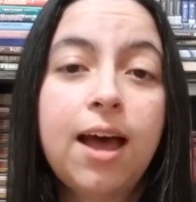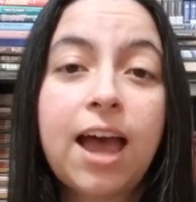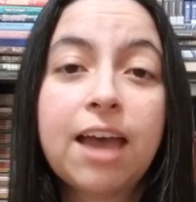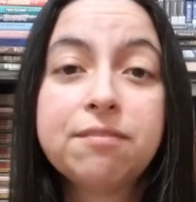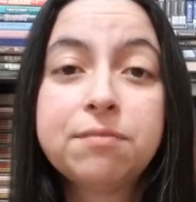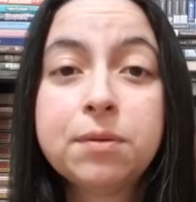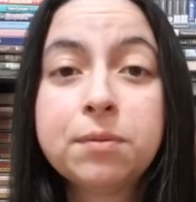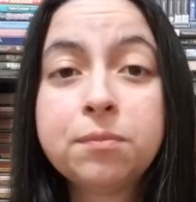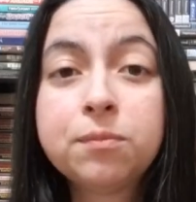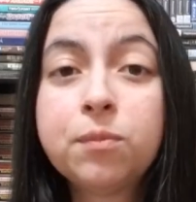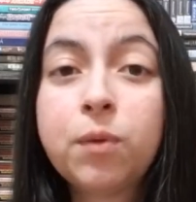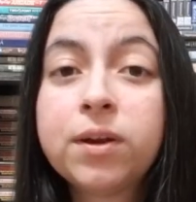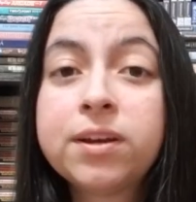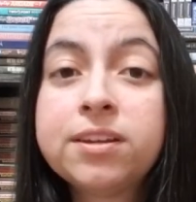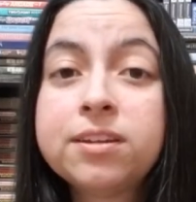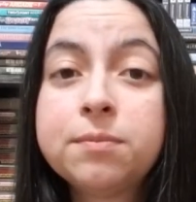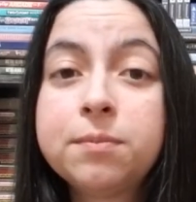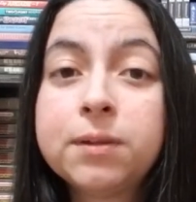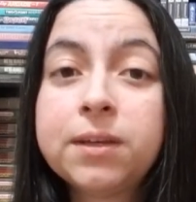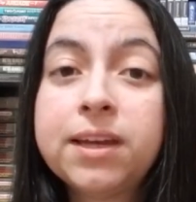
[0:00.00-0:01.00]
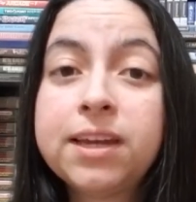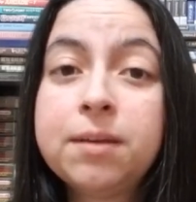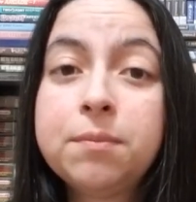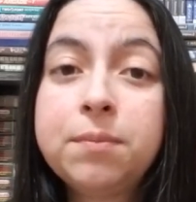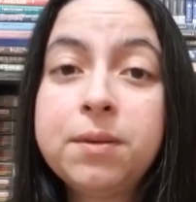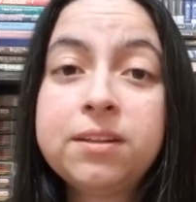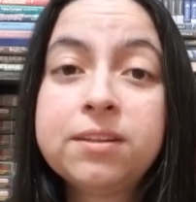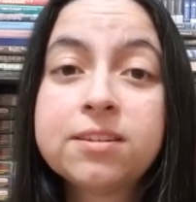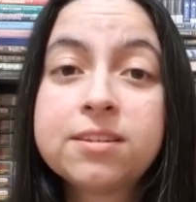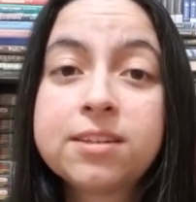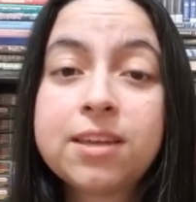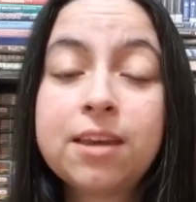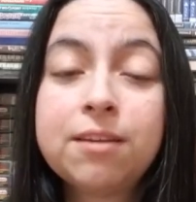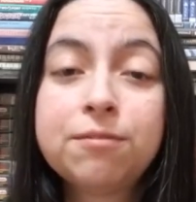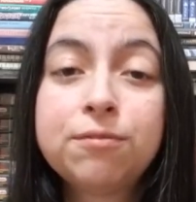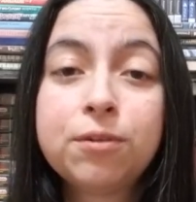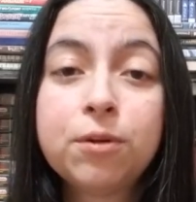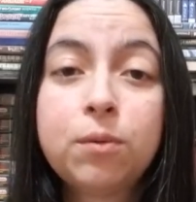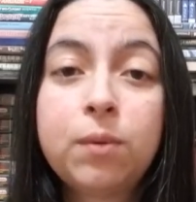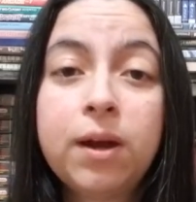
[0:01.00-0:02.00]
I've been wanting to play and beat this
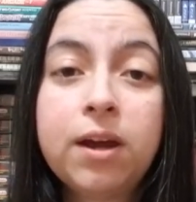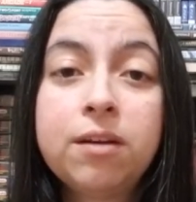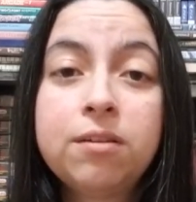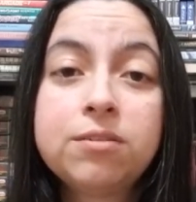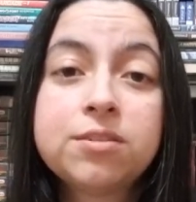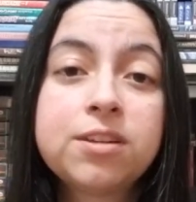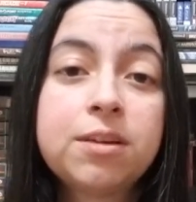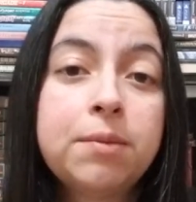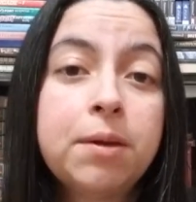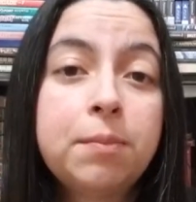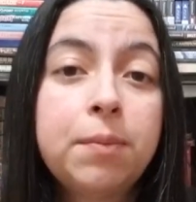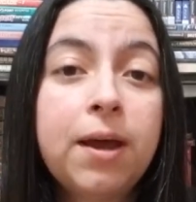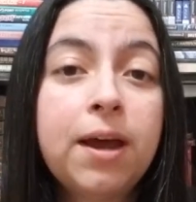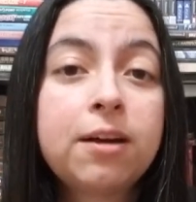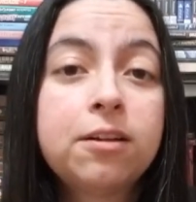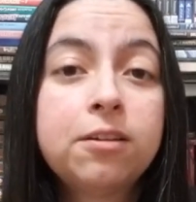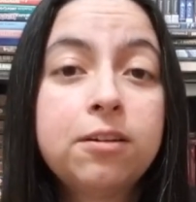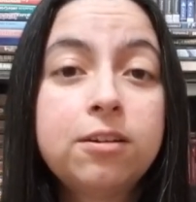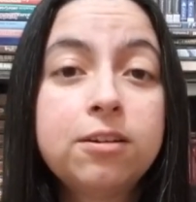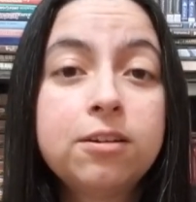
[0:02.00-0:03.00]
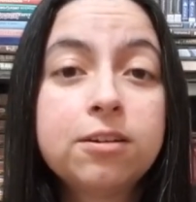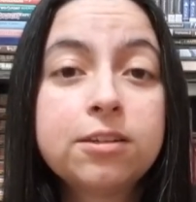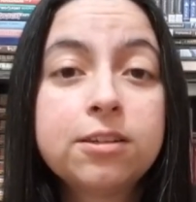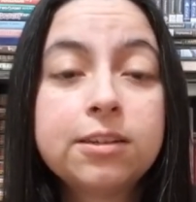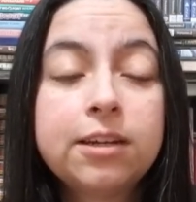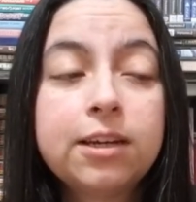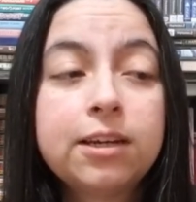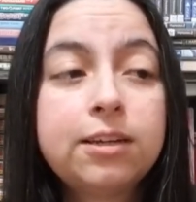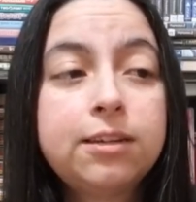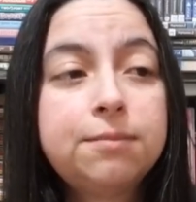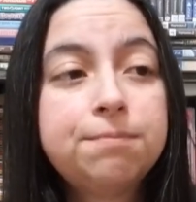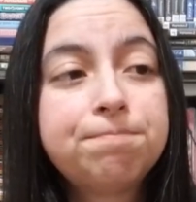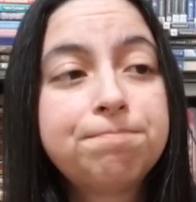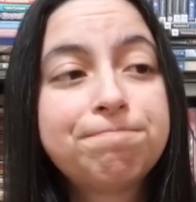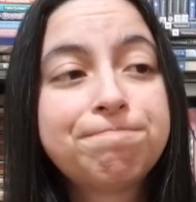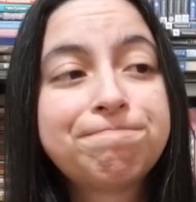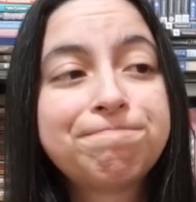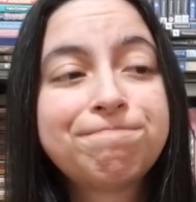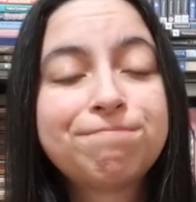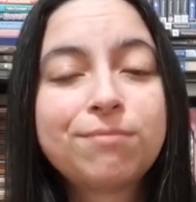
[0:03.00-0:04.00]
game for a while. It was on my backlog.
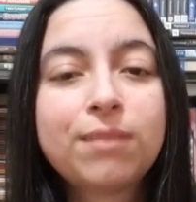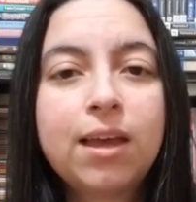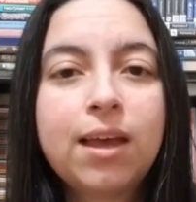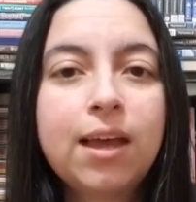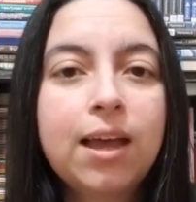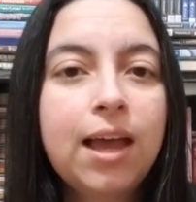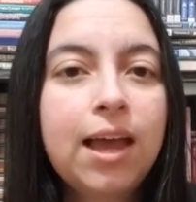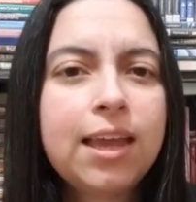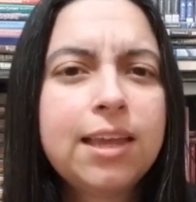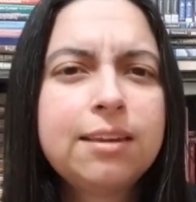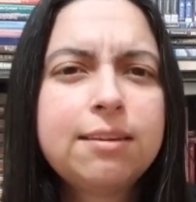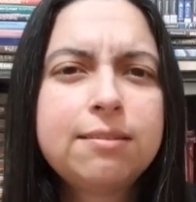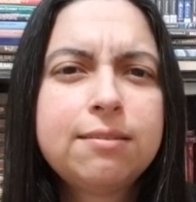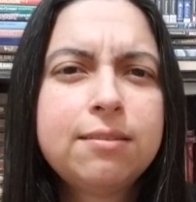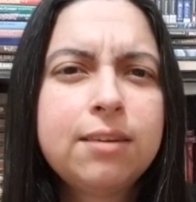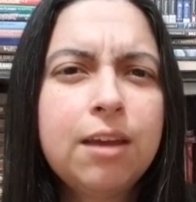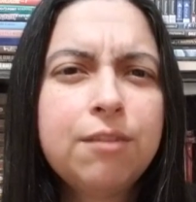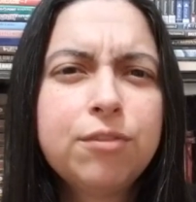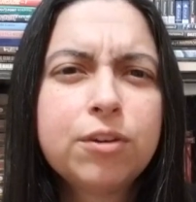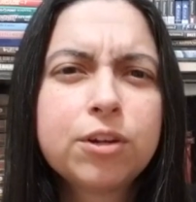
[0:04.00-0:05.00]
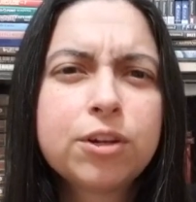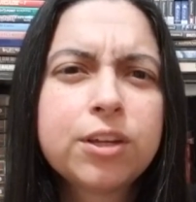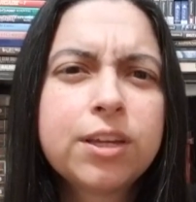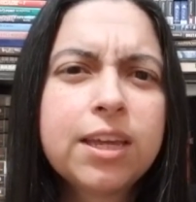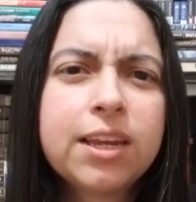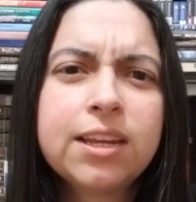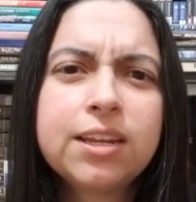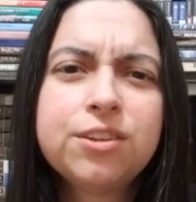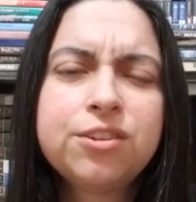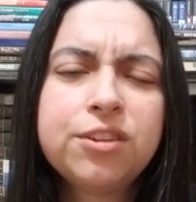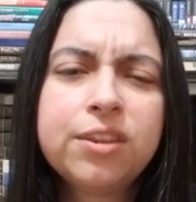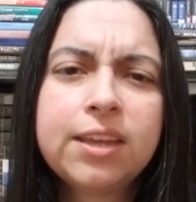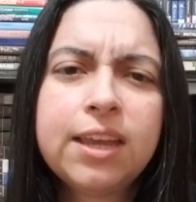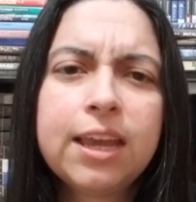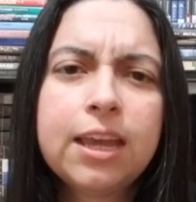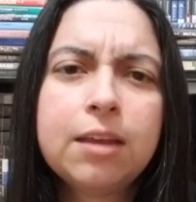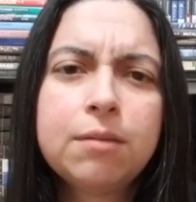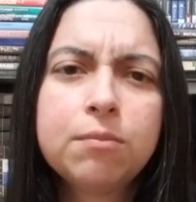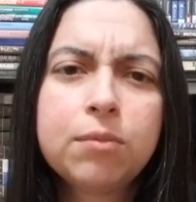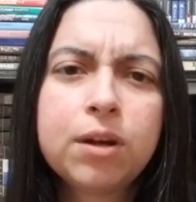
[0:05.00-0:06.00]
I never could get into the
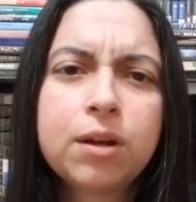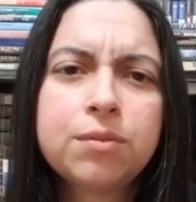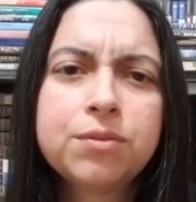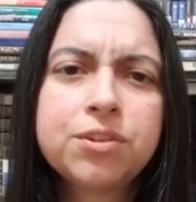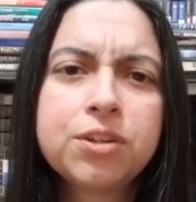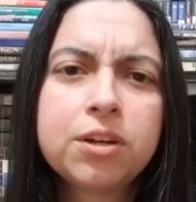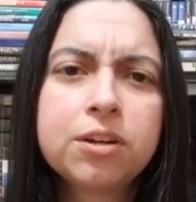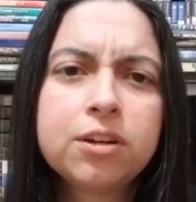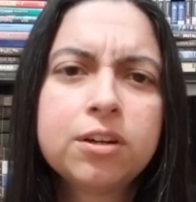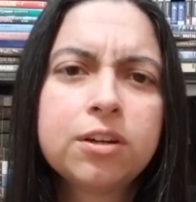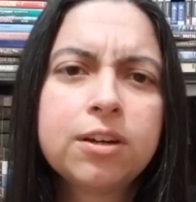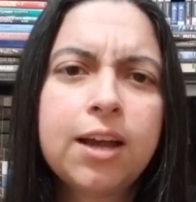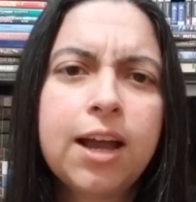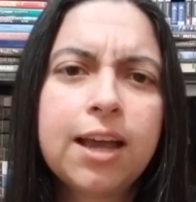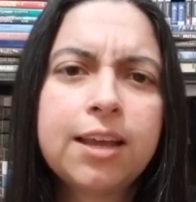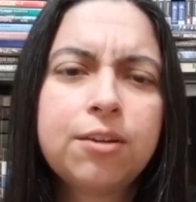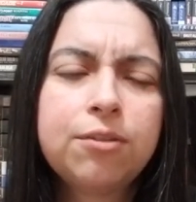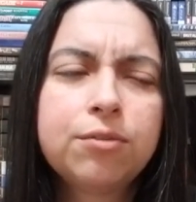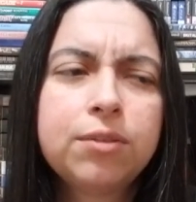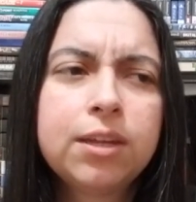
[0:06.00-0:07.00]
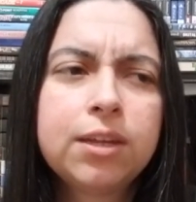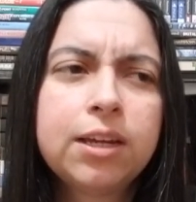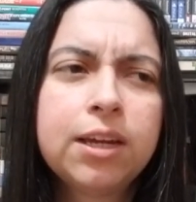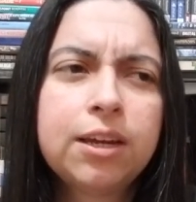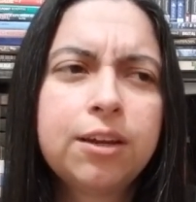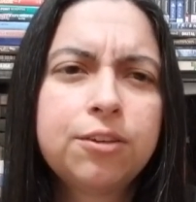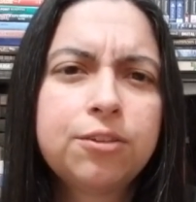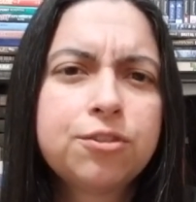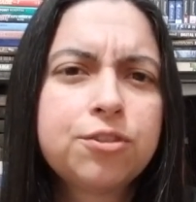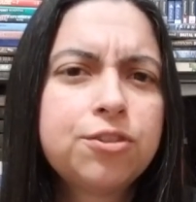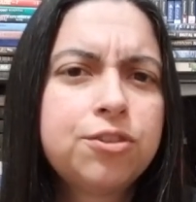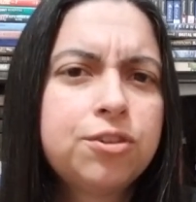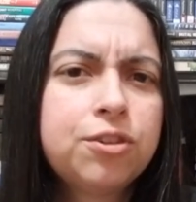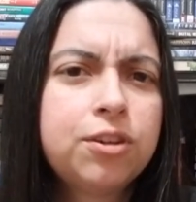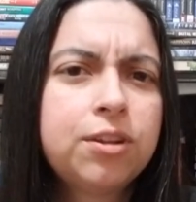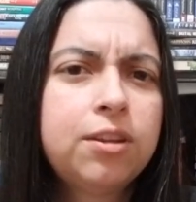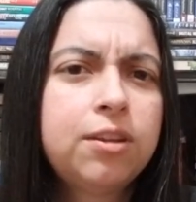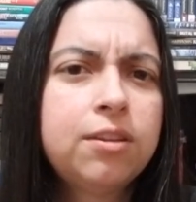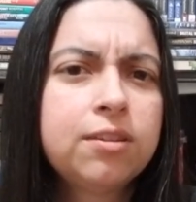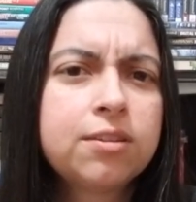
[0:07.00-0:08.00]
game when I was younger. I don't think I
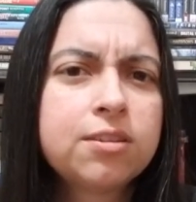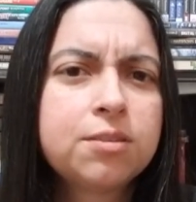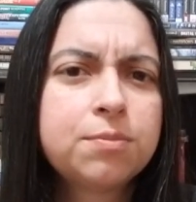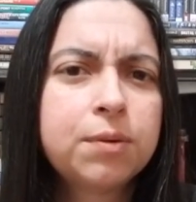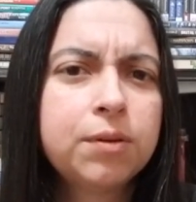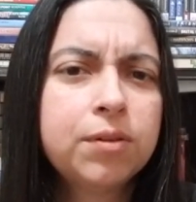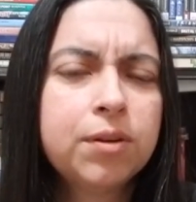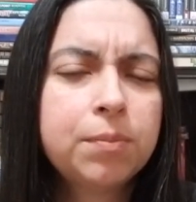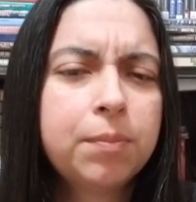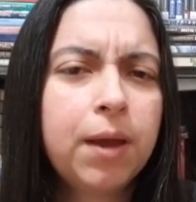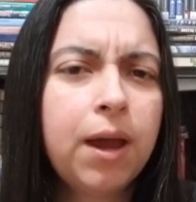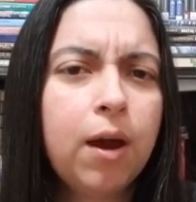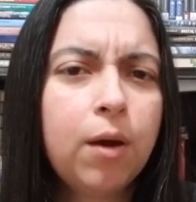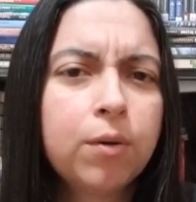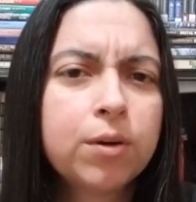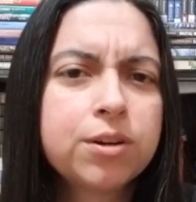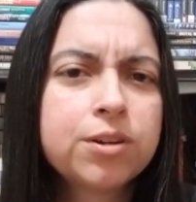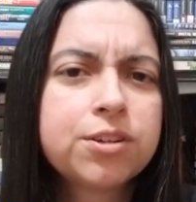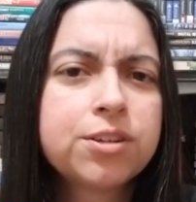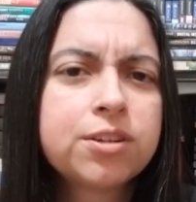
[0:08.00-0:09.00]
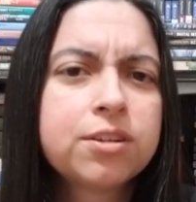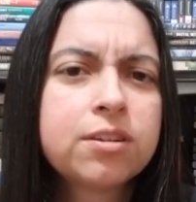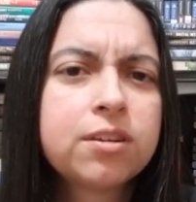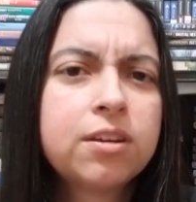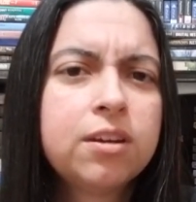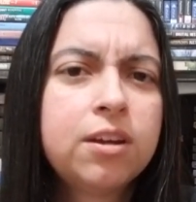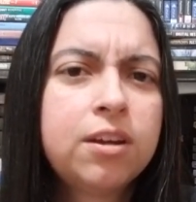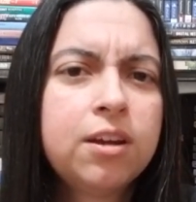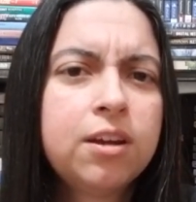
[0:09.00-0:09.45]
understood the spirit powers.